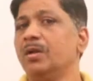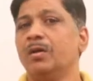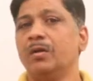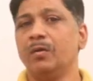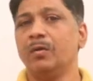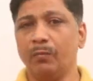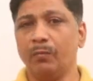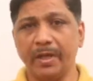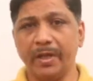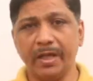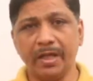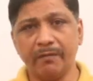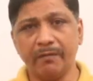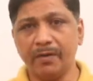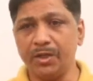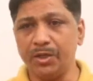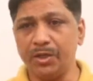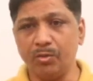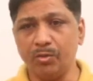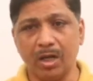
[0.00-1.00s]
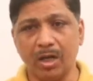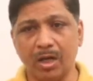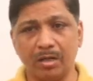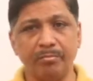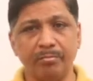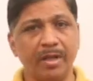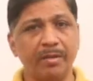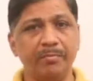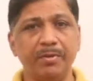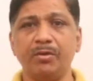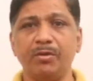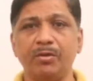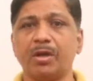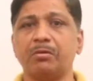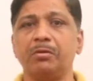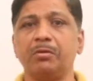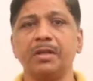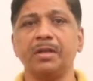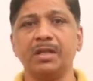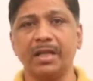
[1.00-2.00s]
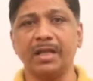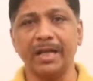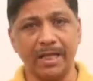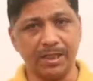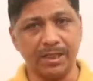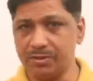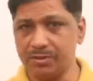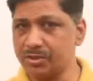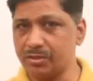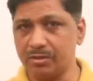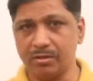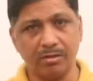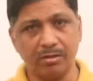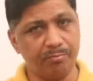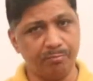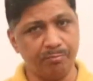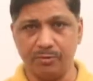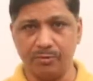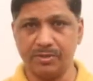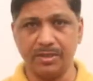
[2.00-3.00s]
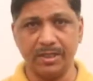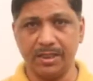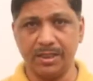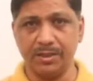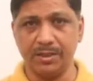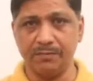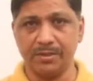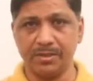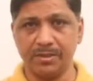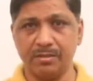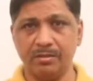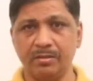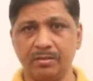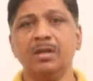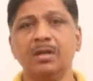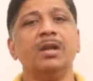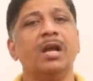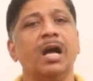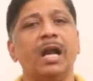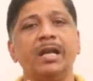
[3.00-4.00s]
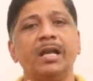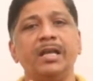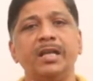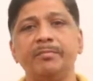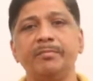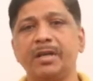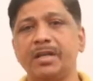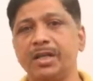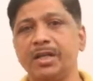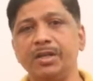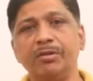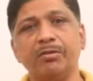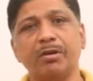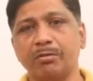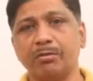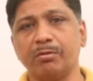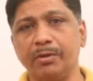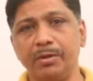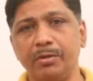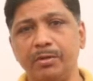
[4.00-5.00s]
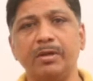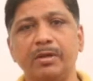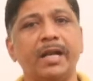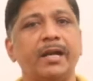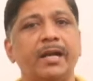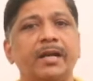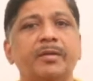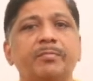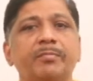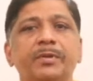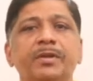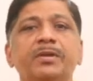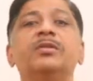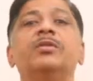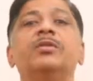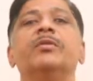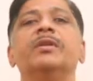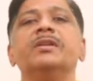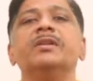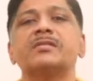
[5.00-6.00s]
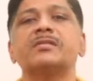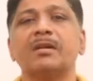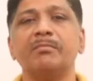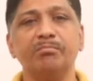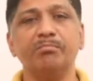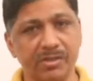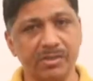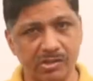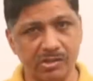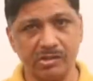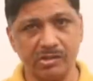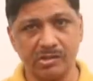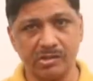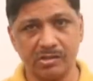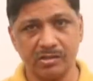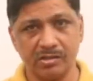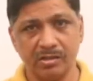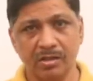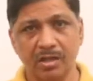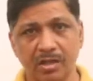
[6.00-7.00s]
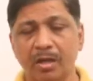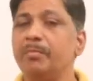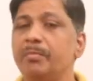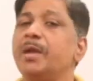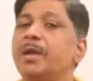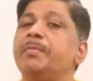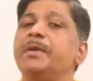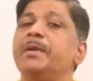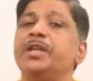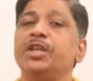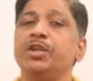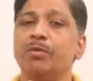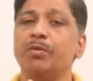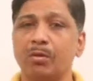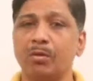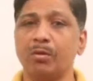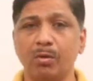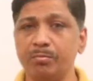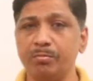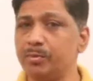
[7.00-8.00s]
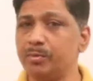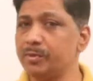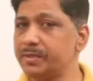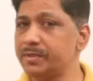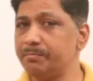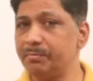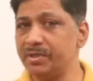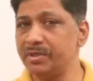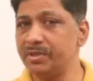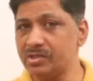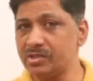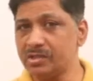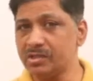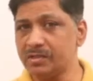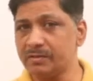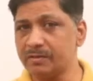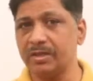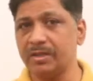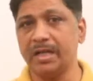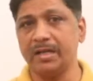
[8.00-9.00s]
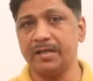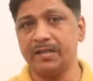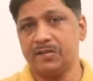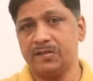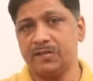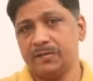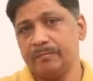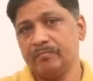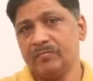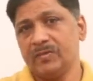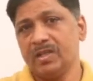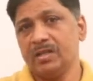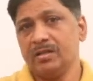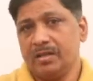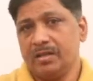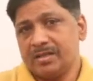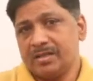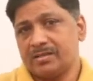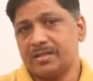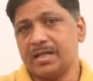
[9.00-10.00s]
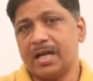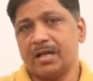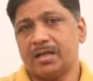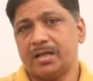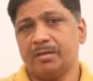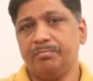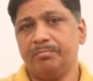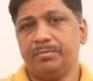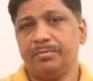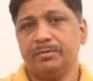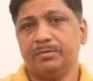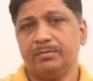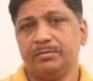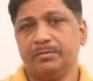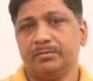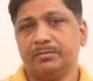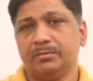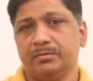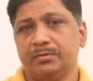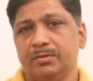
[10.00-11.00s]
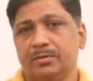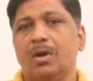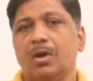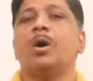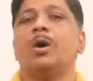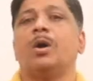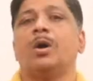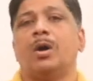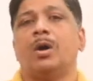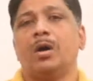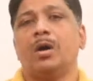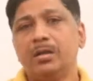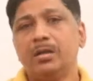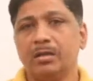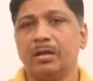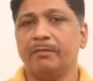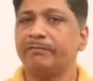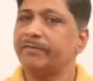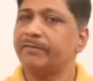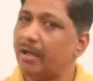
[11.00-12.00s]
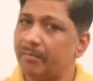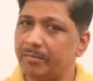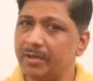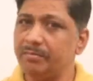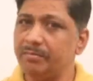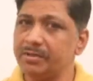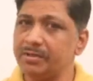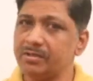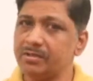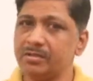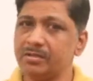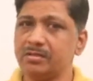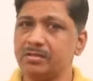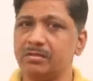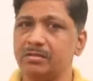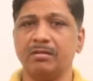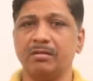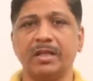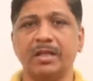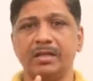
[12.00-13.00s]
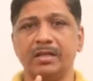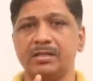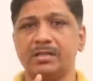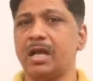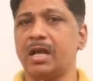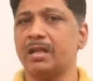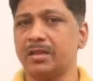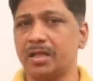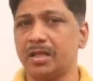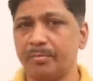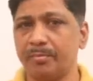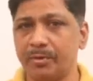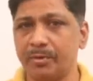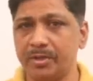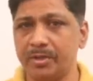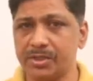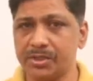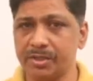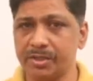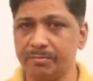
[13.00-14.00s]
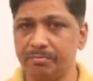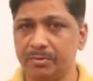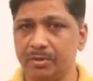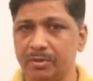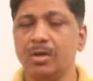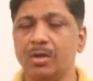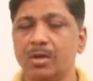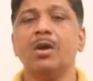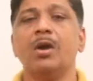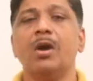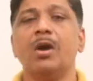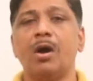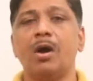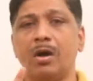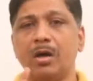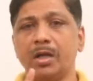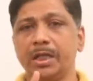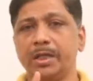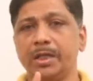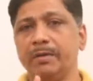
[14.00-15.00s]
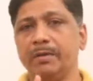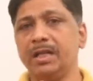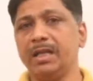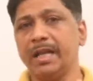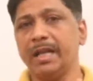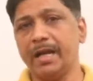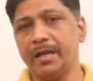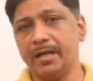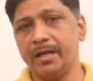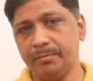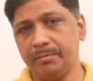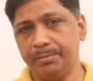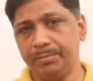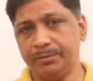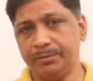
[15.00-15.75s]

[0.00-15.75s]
wherever you are, maybe you are doing graduation or post graduation, ultimately you are going to land up in doing some business, maybe your own business, that is a startup, or family business, that is entrepreneurship, or you will land up